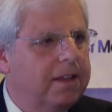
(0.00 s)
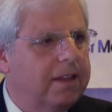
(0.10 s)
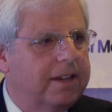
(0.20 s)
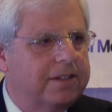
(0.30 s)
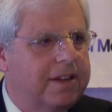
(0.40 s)

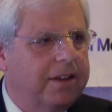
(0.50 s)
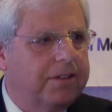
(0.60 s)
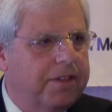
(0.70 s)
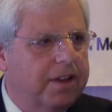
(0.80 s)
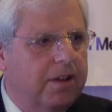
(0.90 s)
Let's not
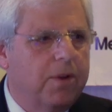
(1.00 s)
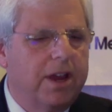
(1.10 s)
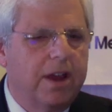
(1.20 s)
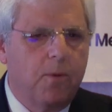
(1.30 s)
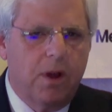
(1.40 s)
think
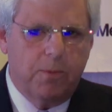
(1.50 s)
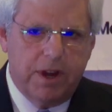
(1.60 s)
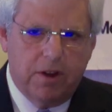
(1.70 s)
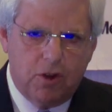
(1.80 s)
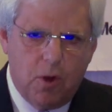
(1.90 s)
about what
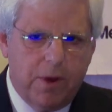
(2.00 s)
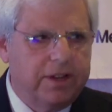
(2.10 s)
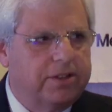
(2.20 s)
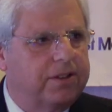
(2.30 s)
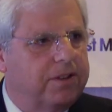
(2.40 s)
we are
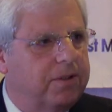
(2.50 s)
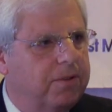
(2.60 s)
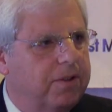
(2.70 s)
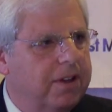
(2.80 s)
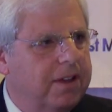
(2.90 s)
going to
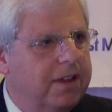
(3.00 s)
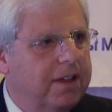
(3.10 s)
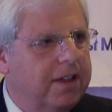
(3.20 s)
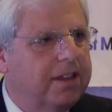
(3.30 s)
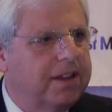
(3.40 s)
do.
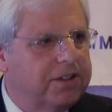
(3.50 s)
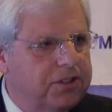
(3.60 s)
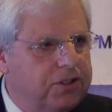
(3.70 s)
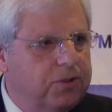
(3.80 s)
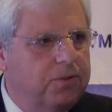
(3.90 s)
Let us
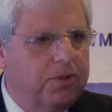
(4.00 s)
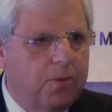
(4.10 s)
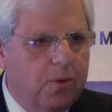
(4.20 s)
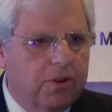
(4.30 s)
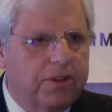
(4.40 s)
do the
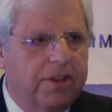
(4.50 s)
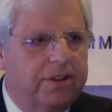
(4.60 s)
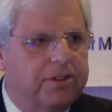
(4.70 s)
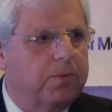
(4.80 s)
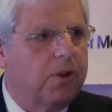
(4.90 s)
work that
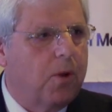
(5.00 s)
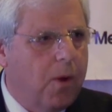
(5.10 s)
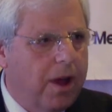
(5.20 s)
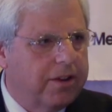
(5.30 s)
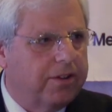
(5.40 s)
is
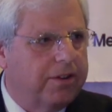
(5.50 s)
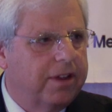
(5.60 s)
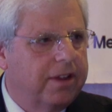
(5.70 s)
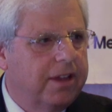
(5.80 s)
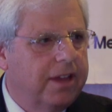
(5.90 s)
required
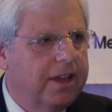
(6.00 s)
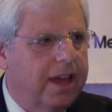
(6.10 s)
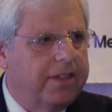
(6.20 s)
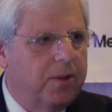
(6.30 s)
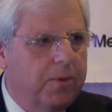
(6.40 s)

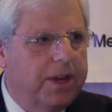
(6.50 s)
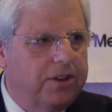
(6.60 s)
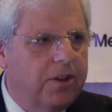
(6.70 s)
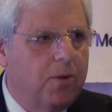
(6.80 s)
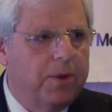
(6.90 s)
and that we
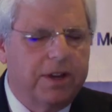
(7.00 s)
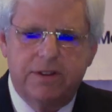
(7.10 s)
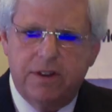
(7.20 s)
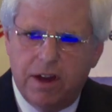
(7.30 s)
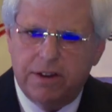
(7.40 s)
know when
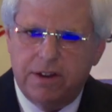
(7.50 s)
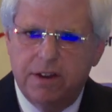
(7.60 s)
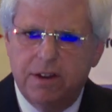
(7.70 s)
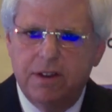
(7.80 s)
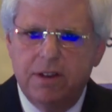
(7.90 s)
done
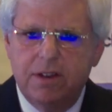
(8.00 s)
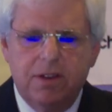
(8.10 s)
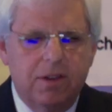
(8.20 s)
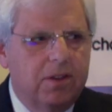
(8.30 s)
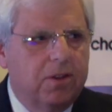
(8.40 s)

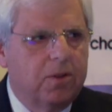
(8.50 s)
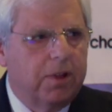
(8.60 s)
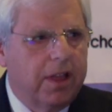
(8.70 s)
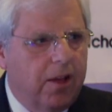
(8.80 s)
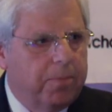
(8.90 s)

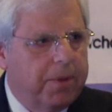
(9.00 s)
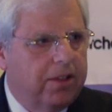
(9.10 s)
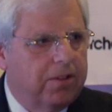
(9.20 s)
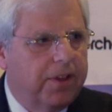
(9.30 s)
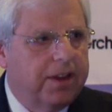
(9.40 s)
will help
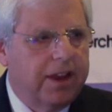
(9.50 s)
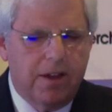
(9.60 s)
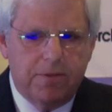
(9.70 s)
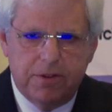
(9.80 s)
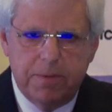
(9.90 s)
elevate
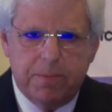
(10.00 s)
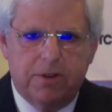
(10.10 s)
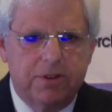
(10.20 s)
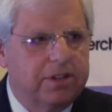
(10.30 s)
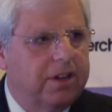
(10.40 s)
every
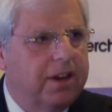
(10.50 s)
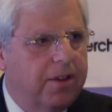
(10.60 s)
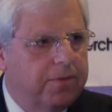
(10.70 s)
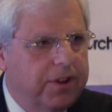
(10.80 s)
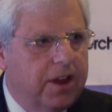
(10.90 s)
person,
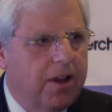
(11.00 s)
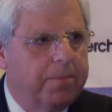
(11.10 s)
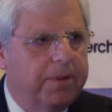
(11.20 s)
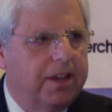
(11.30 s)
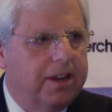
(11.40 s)
every
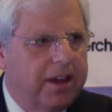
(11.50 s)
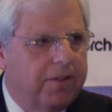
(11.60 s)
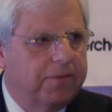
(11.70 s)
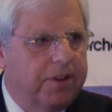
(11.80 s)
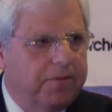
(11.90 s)
company, and
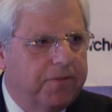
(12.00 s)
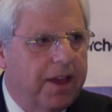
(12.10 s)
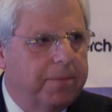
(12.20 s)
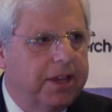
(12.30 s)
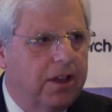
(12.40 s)
every
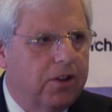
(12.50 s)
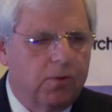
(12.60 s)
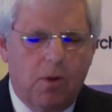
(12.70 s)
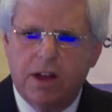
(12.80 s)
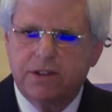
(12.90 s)
family
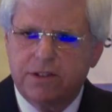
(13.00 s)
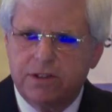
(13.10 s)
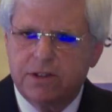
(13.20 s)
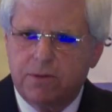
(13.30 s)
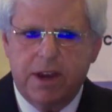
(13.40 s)
across
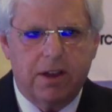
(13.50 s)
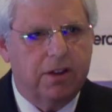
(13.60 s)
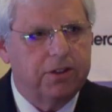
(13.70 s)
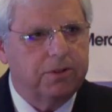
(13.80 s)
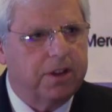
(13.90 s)
this great
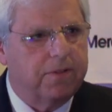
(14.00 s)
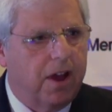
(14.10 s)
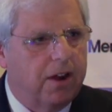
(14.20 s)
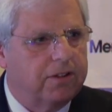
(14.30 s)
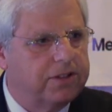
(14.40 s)
country of
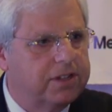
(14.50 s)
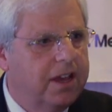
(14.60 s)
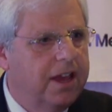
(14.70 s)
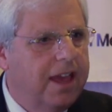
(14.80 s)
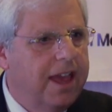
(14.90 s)
ours.